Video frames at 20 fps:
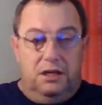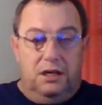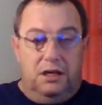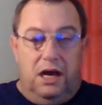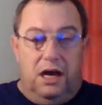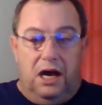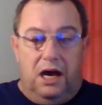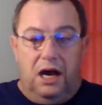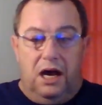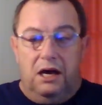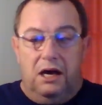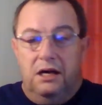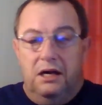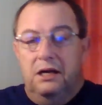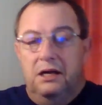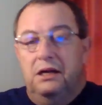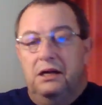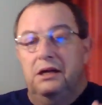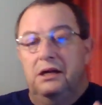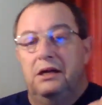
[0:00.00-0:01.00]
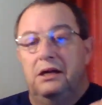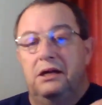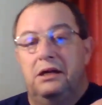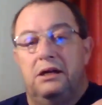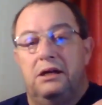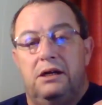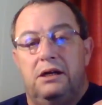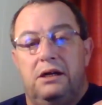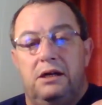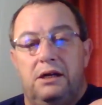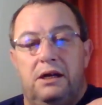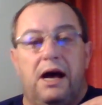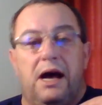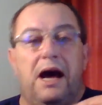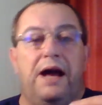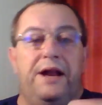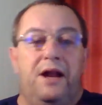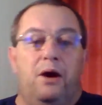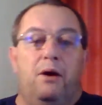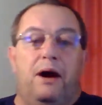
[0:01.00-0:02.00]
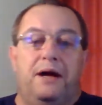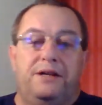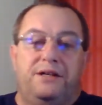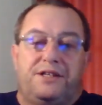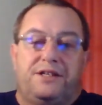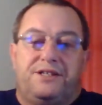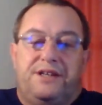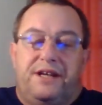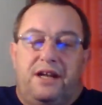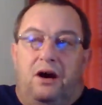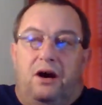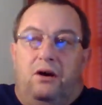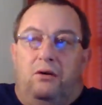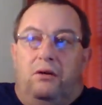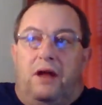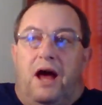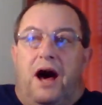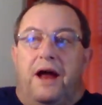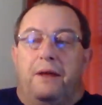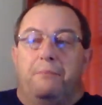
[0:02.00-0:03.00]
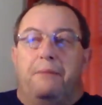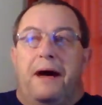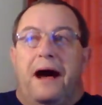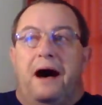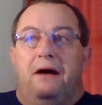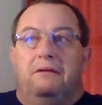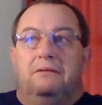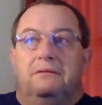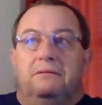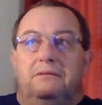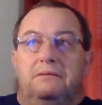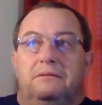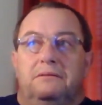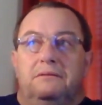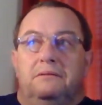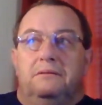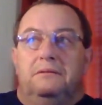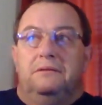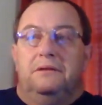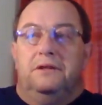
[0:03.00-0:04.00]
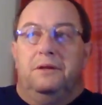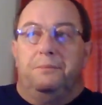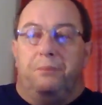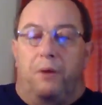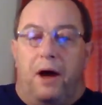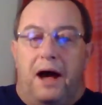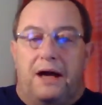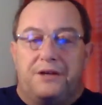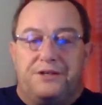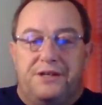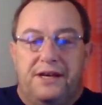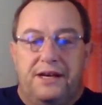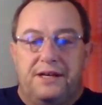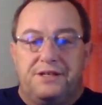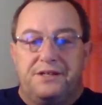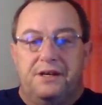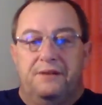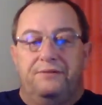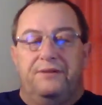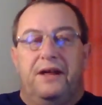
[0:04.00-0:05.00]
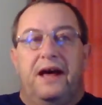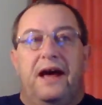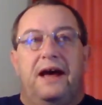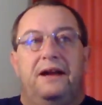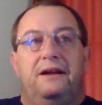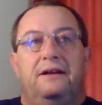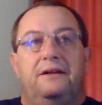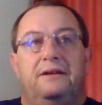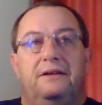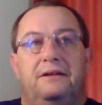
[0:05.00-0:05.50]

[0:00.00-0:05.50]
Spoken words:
I know I just said a whole lot about the process of that.